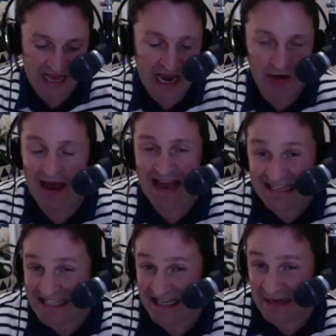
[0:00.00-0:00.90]

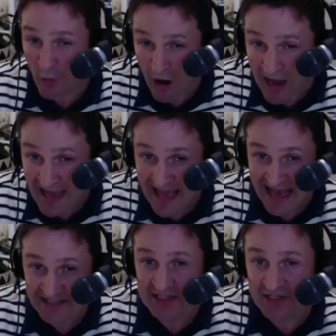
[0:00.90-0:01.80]

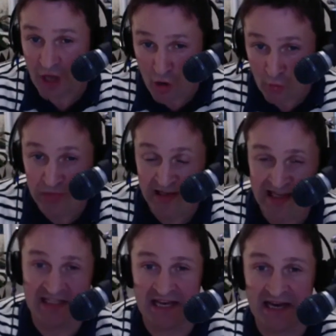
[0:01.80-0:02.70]

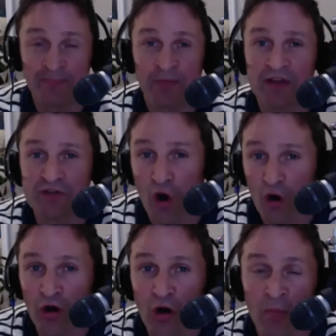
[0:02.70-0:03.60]

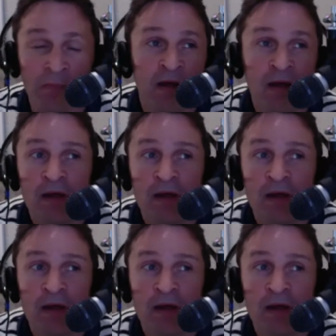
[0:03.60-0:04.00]
@soulpleaser.com.